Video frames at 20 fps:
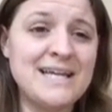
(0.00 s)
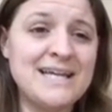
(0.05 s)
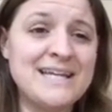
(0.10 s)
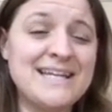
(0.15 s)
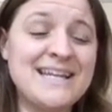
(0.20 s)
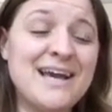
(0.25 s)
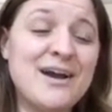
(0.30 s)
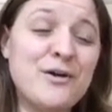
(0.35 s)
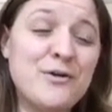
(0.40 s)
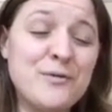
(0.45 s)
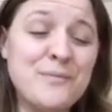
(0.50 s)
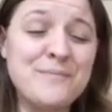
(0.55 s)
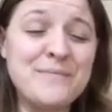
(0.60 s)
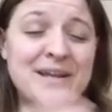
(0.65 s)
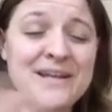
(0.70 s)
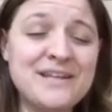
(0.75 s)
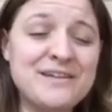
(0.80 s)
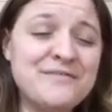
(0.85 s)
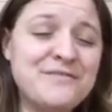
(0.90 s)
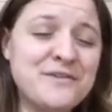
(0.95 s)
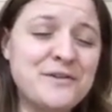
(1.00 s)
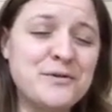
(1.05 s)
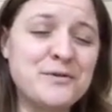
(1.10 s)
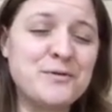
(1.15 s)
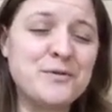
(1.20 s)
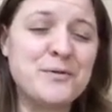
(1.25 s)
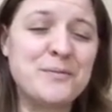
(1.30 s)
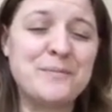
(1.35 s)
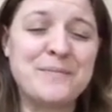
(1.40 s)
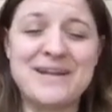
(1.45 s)
Now, many of
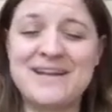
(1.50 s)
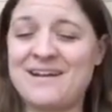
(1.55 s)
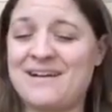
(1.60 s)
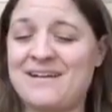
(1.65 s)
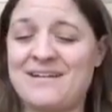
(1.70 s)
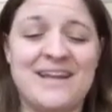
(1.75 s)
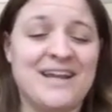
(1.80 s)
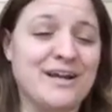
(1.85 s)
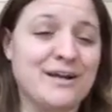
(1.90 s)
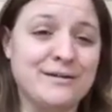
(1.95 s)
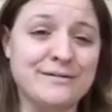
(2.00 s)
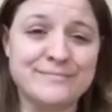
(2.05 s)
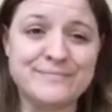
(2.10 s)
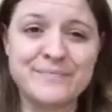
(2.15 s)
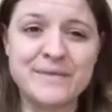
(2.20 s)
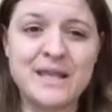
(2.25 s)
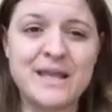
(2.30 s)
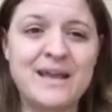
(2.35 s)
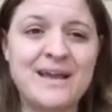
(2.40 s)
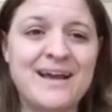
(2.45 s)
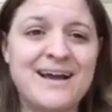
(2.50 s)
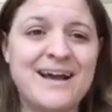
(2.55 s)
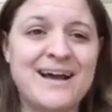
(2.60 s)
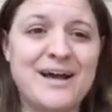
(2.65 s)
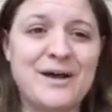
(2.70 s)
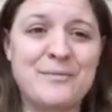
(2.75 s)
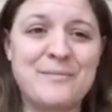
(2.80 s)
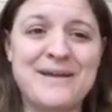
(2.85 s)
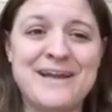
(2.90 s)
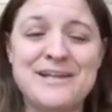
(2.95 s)
you may not care.
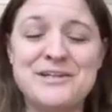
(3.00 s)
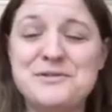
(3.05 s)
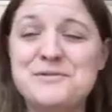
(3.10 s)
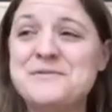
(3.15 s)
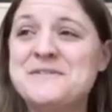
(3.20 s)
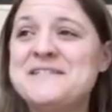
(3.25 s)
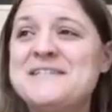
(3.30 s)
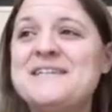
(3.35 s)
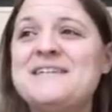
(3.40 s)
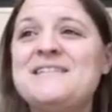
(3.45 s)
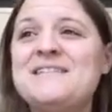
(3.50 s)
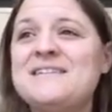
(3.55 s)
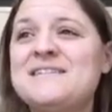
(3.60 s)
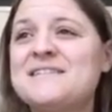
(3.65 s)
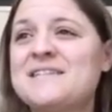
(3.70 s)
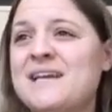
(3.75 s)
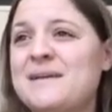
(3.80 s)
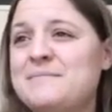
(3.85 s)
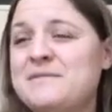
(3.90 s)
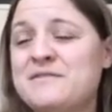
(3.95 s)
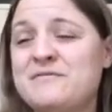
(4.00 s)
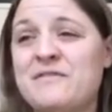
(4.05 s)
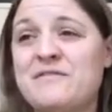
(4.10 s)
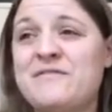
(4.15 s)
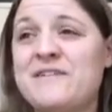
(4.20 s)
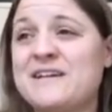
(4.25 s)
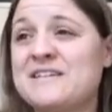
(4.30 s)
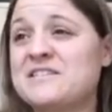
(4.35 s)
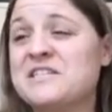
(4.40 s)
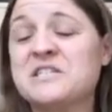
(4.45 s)
And you see these types of
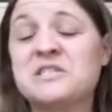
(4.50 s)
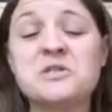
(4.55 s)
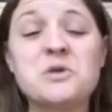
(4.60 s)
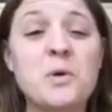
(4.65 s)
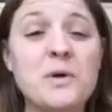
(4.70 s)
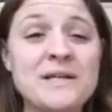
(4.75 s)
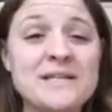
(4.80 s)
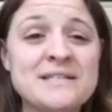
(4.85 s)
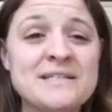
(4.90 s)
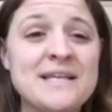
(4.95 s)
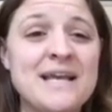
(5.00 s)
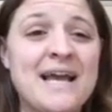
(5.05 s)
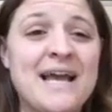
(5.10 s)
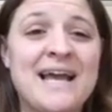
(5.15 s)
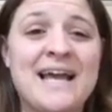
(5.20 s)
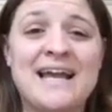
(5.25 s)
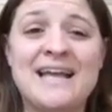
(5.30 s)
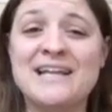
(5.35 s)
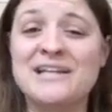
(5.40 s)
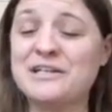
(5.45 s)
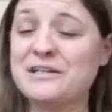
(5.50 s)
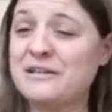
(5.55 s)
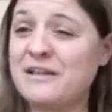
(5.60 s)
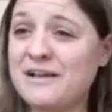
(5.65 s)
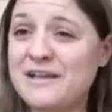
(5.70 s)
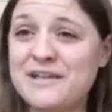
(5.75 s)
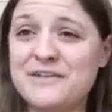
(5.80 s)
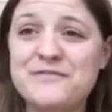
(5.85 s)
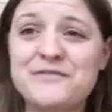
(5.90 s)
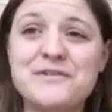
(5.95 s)
effects as noise, and
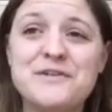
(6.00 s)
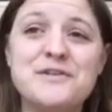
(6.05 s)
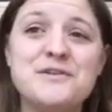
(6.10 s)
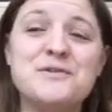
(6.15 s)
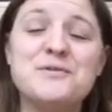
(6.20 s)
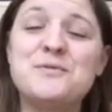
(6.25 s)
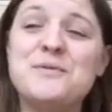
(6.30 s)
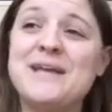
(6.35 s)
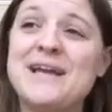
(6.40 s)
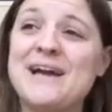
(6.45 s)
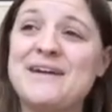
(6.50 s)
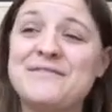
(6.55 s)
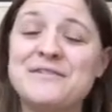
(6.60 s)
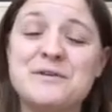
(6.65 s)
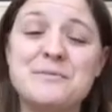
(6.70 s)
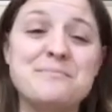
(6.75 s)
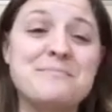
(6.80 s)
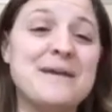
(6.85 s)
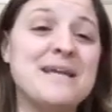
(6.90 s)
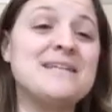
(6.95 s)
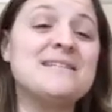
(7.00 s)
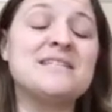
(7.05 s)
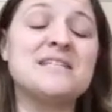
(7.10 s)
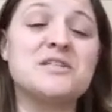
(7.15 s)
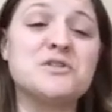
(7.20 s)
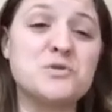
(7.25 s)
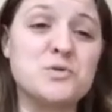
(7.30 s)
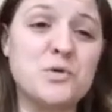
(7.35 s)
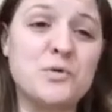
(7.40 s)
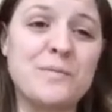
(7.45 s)
lucky for you, we have an amazing
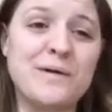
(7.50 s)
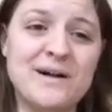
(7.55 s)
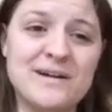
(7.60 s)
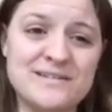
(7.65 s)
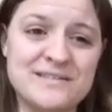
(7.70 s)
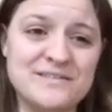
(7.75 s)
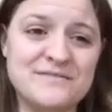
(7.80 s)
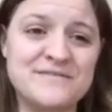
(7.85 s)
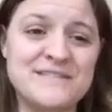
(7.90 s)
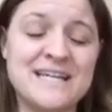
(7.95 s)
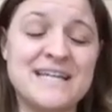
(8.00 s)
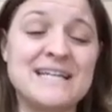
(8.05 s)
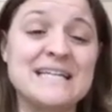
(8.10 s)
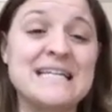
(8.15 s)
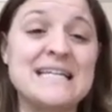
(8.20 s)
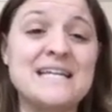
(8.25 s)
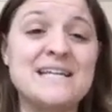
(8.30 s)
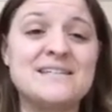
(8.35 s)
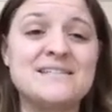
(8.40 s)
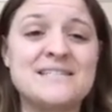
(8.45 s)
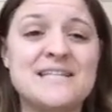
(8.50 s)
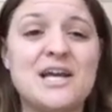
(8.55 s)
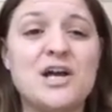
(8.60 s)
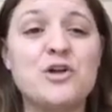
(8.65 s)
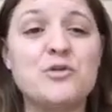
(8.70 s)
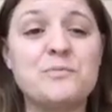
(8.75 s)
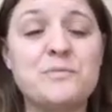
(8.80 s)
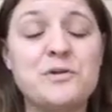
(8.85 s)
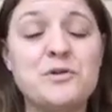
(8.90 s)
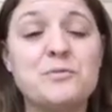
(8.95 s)
toolbox of techniques to
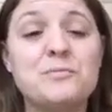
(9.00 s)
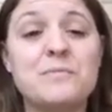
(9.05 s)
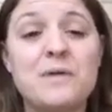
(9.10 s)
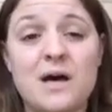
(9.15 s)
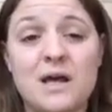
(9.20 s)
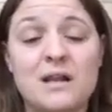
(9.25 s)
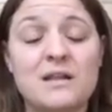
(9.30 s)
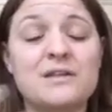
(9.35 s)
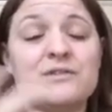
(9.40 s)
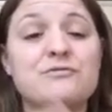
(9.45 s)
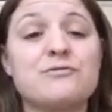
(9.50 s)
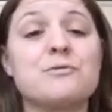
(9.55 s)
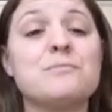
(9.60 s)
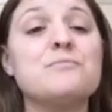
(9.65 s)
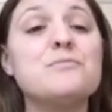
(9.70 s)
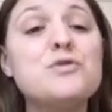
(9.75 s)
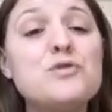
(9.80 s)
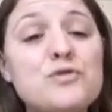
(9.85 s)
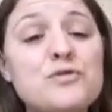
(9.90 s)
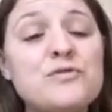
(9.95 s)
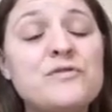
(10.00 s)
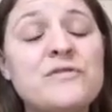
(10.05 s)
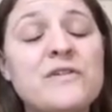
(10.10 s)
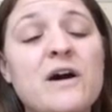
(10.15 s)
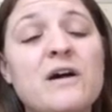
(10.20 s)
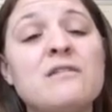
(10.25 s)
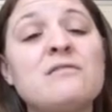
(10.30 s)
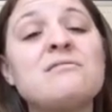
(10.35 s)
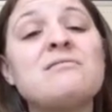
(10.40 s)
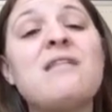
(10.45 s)
help you model and remove
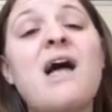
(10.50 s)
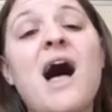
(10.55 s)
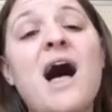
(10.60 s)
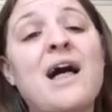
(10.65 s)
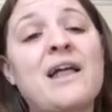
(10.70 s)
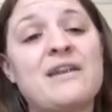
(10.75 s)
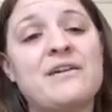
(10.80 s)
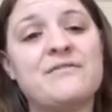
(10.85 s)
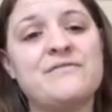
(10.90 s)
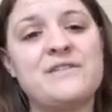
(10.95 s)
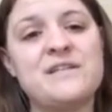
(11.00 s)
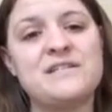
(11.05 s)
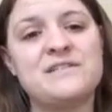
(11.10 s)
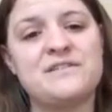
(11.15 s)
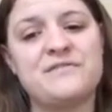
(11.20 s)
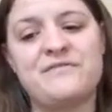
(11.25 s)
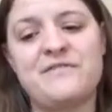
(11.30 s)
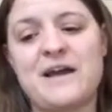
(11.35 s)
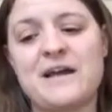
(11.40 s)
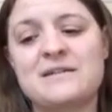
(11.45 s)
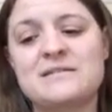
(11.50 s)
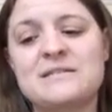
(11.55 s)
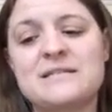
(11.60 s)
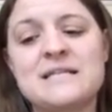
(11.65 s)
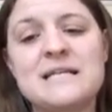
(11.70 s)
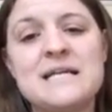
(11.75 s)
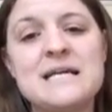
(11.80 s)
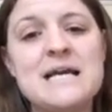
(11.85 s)
a lot of these effects.